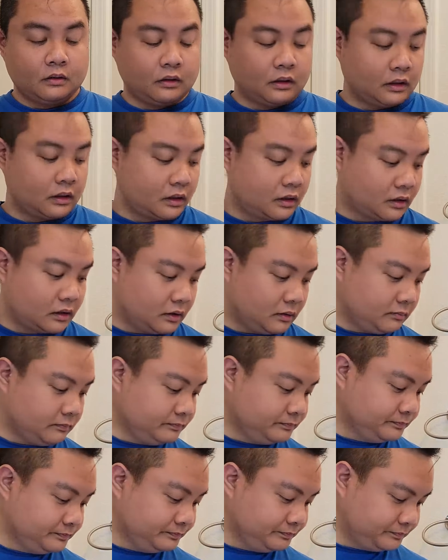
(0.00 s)
You have to do a lot of
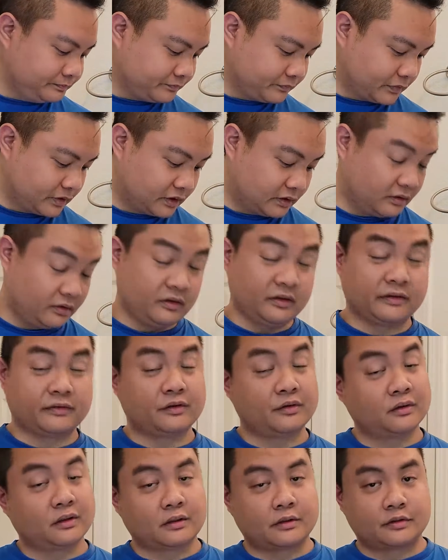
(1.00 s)
trimming.
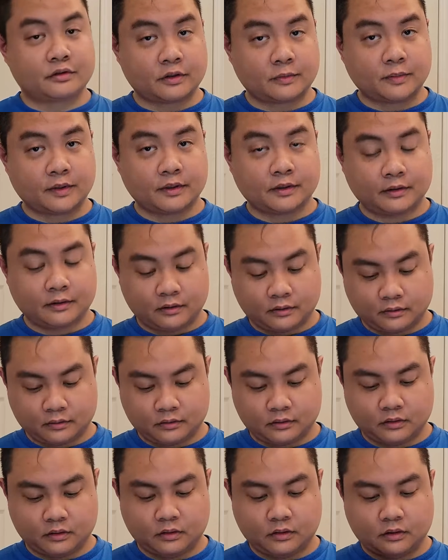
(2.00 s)
With a regular
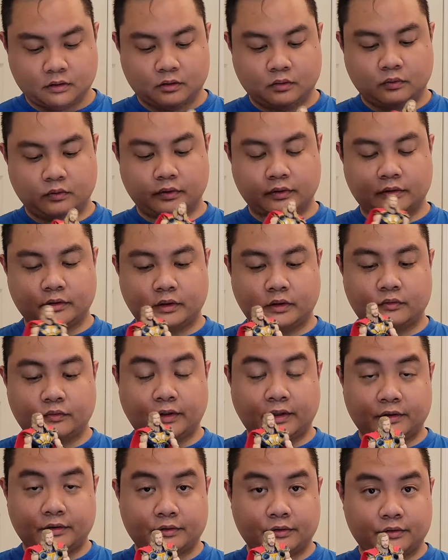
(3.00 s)
Thor, you
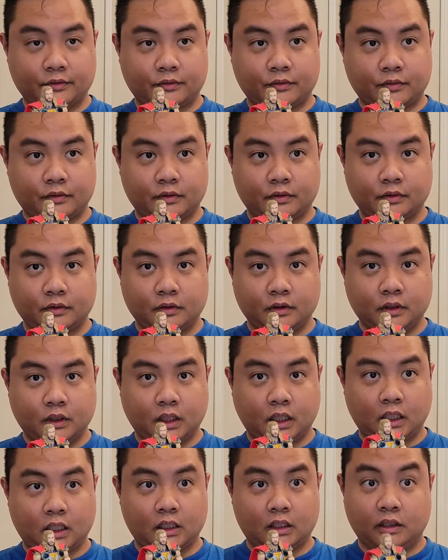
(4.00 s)
don't need to do that. You can just
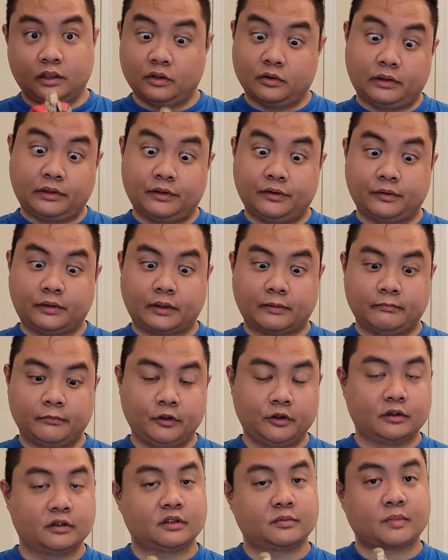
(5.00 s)
pop the arms off
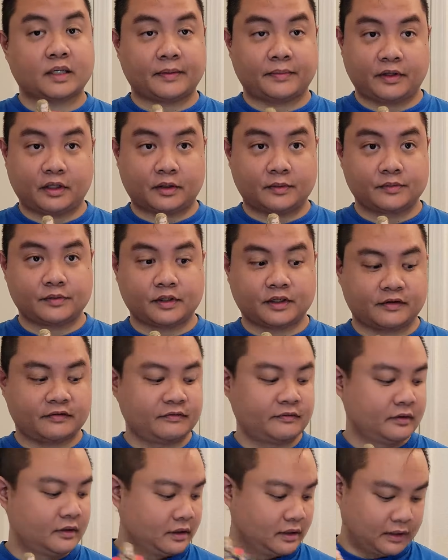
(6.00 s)
and swap them out as you need
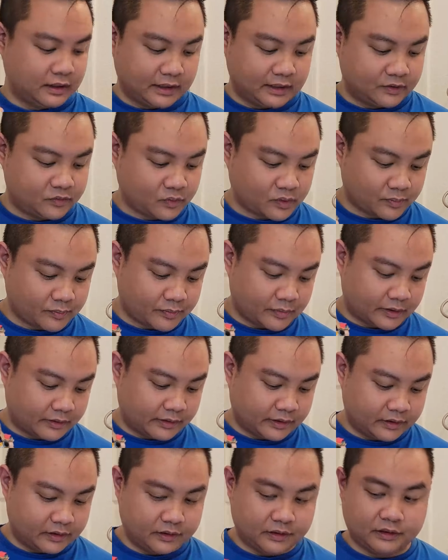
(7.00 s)
to. So if
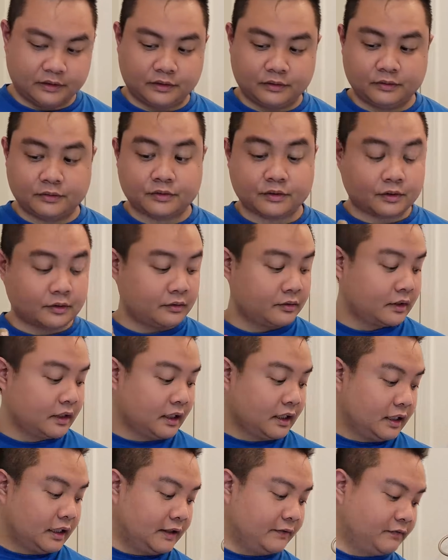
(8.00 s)
you do decide to
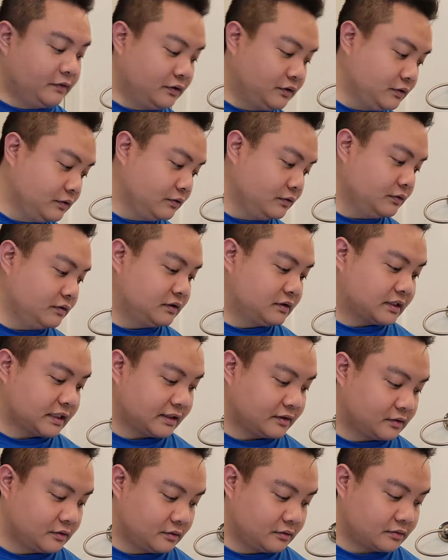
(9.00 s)
sacrifice your
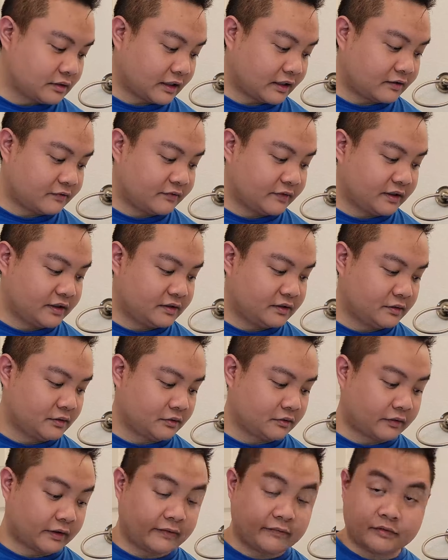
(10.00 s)
Ravager Thor for
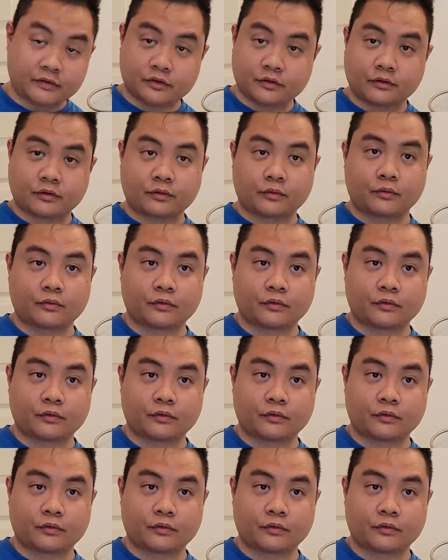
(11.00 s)
this Thor,